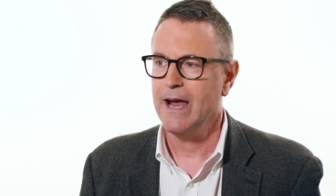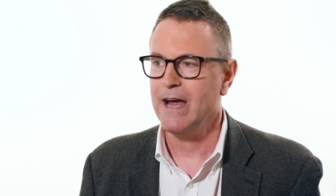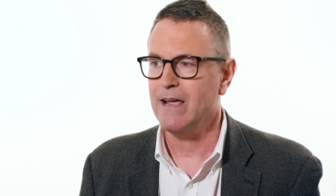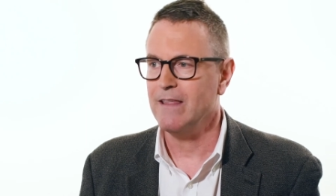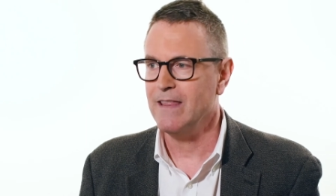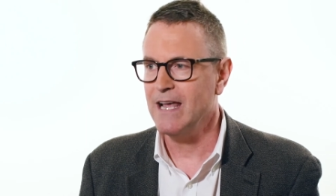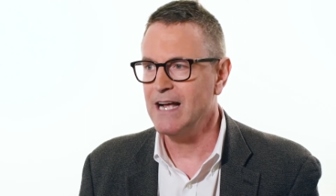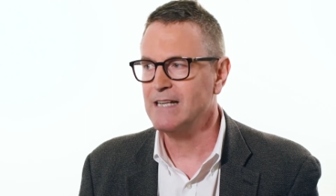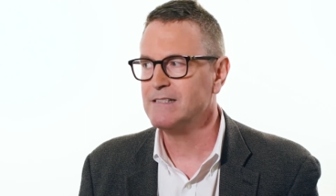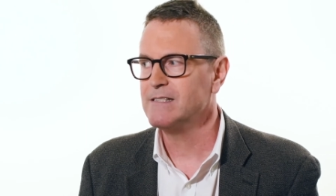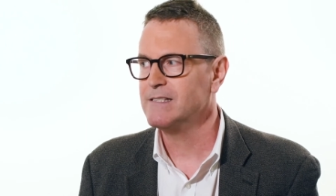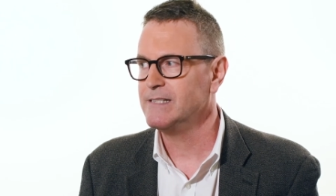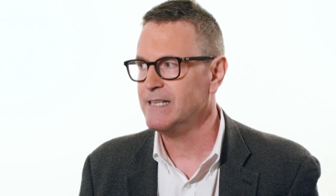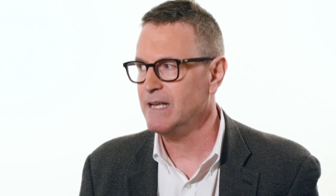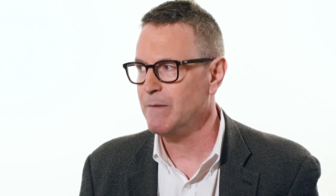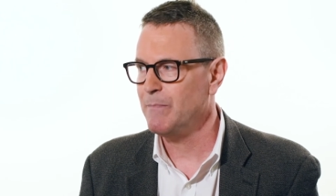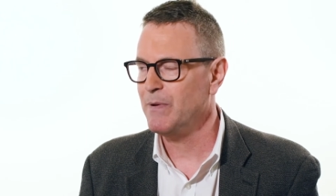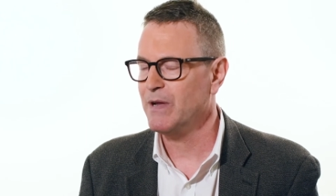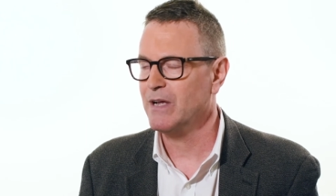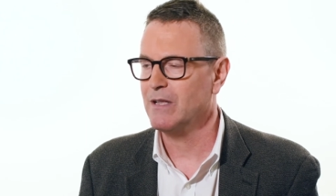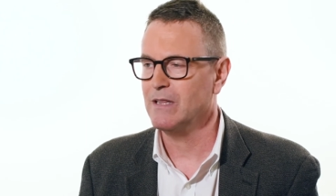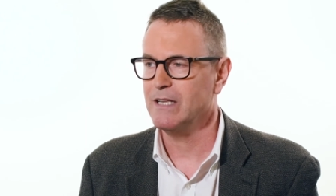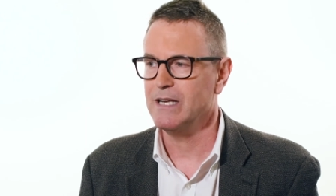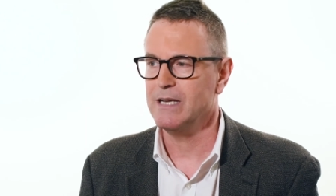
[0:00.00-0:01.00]
and that's
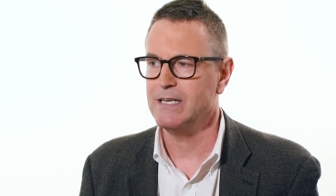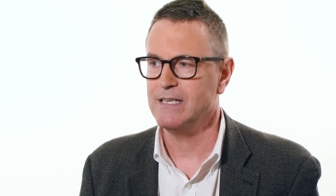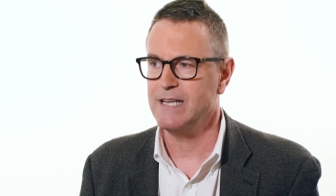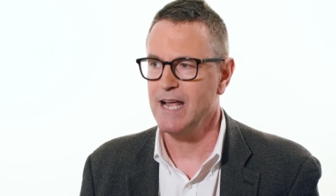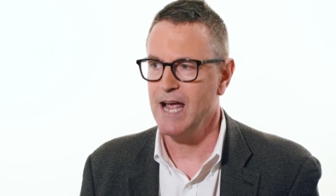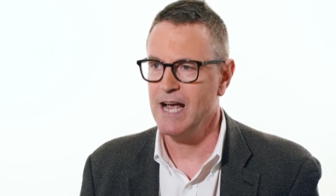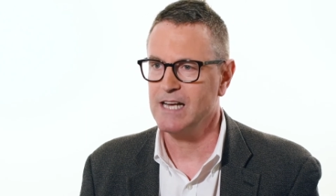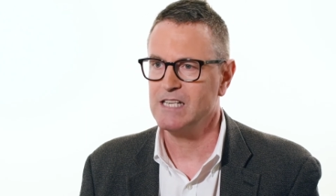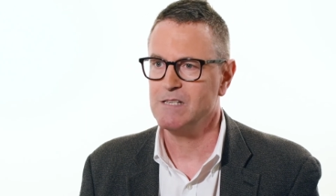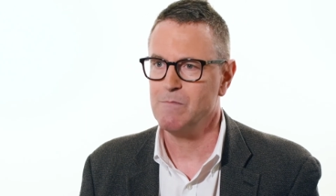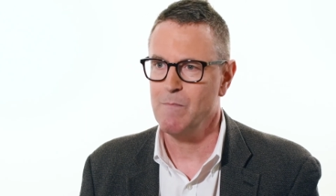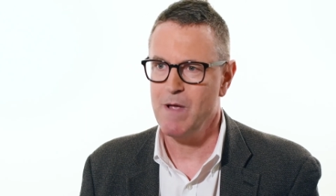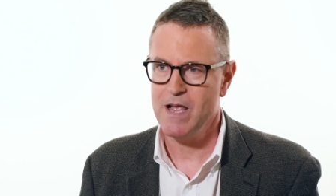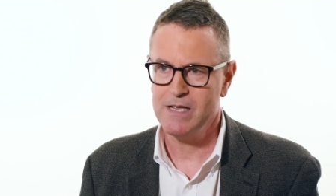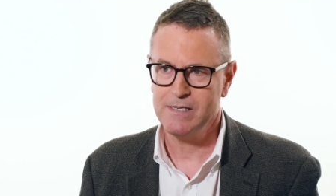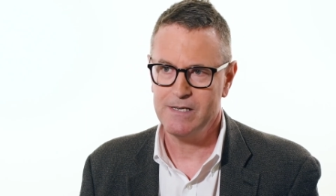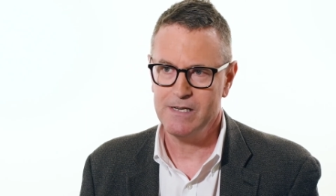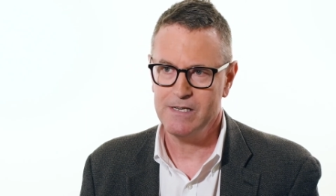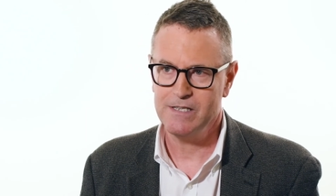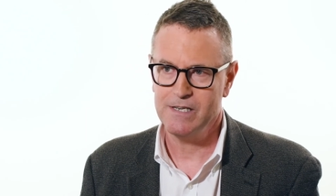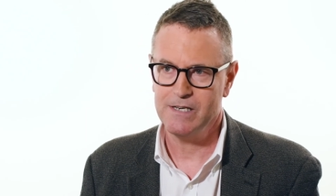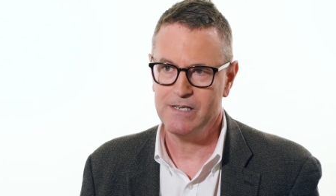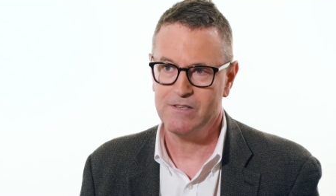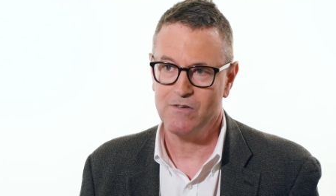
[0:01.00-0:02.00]
typically text
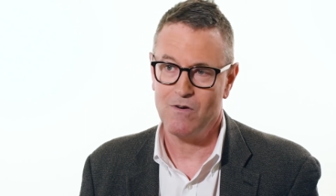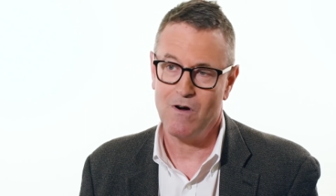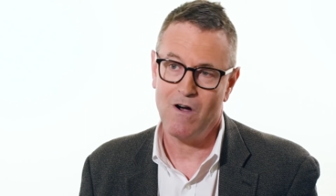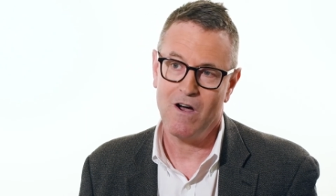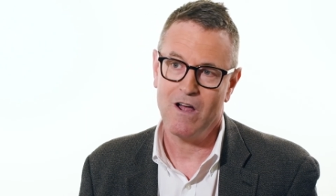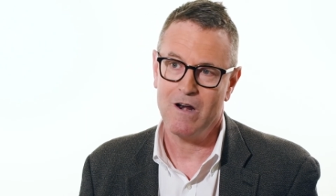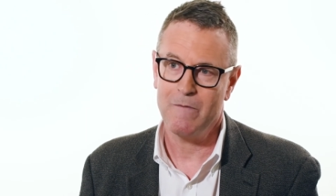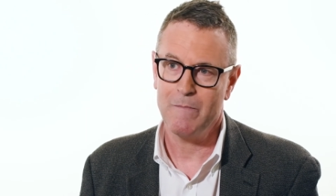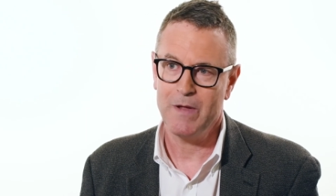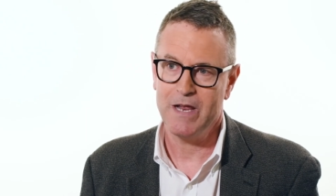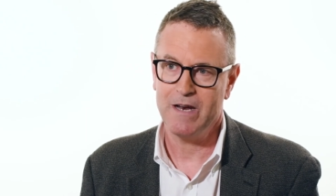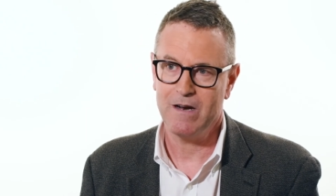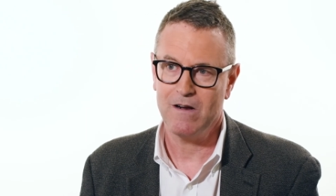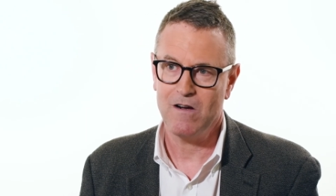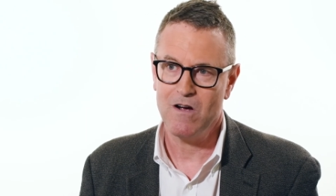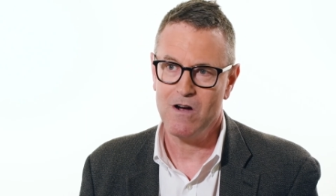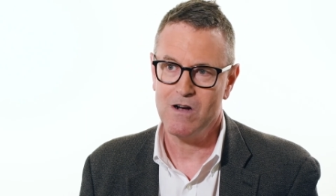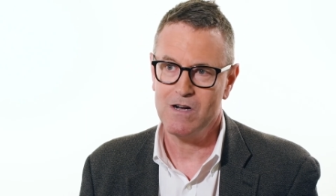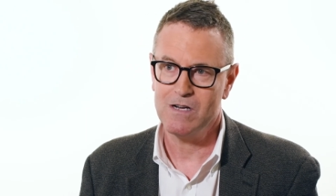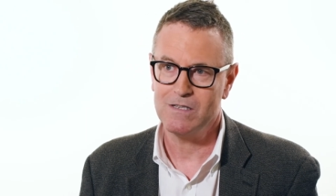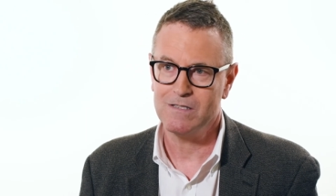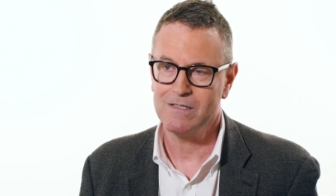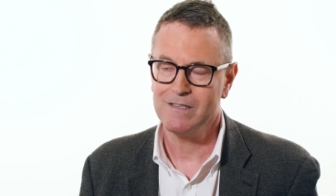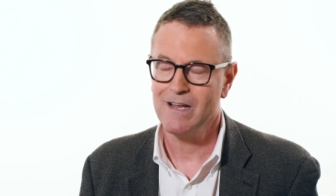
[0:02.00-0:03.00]
messages or automated
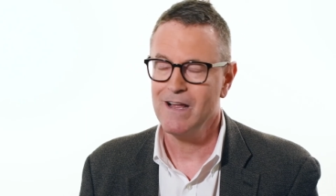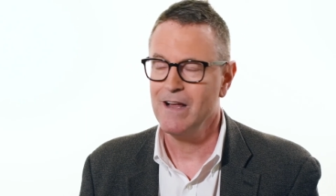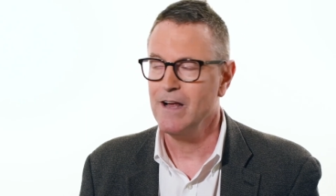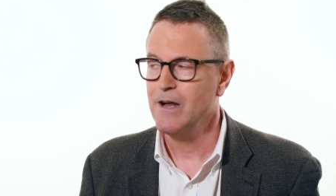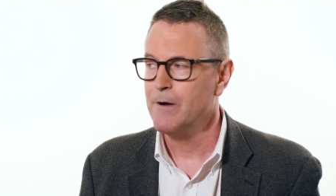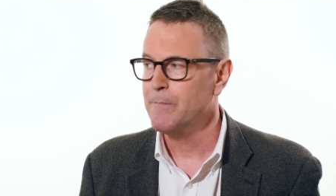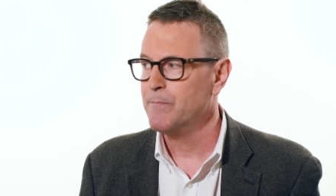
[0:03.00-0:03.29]
calls